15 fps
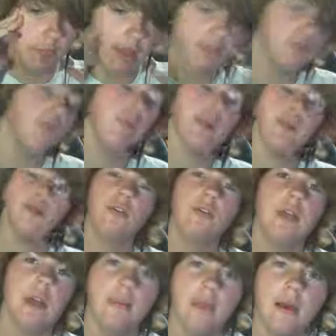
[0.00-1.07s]
that was a really
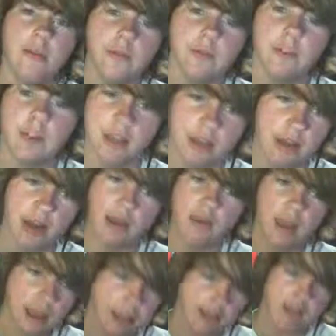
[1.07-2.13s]
cool game. That was uh, a
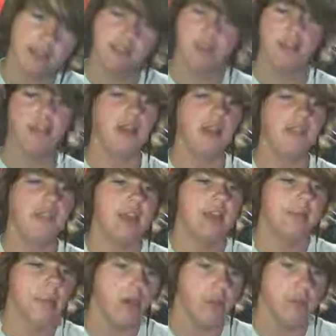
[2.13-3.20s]
nice
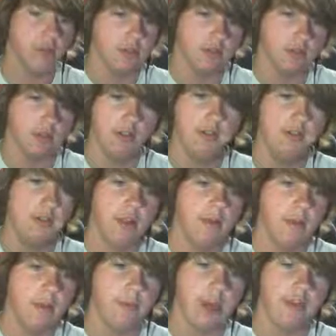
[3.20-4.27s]
game. Also, do you, do you
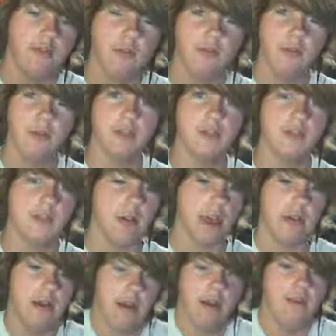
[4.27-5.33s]
like my background picture?
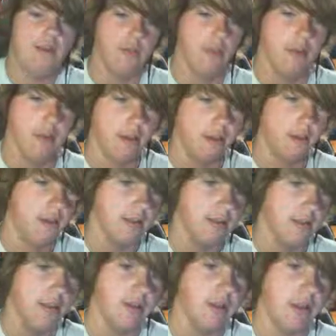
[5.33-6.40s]
I, I really like it. It's
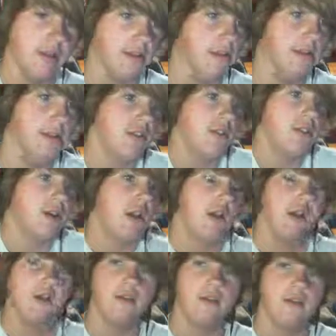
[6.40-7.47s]
been like this
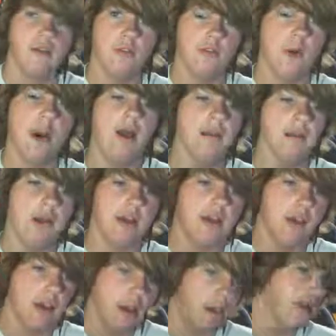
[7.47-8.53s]
for a while
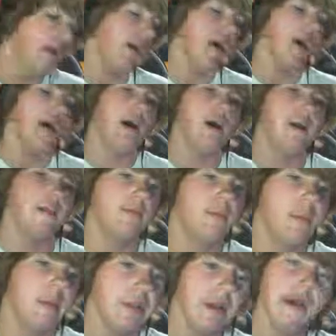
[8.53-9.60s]
now. Uh,
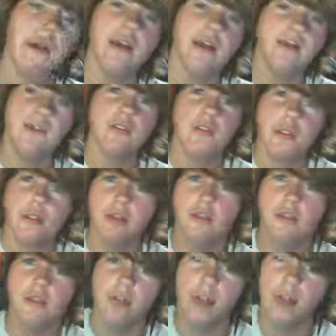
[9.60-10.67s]
but that that was a really
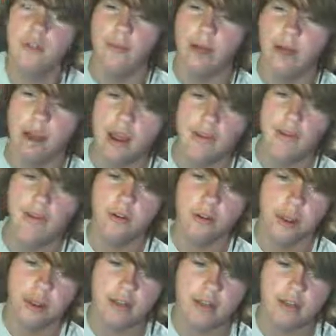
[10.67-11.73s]
cool game. I, I really
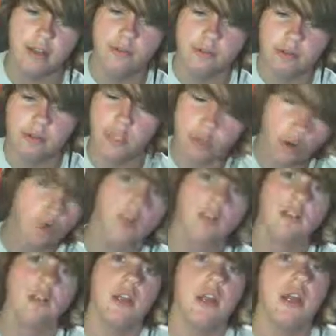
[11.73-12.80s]
liked it. It was very
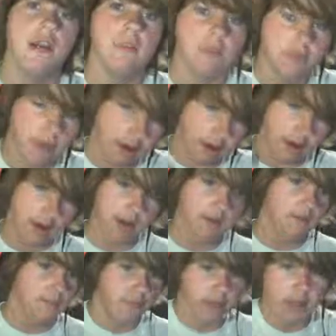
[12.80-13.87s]
short. It was
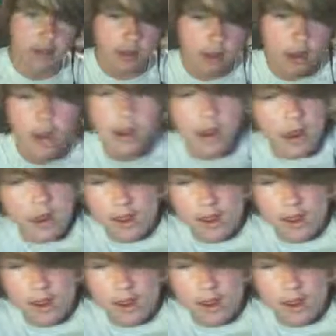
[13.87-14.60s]
very and uh,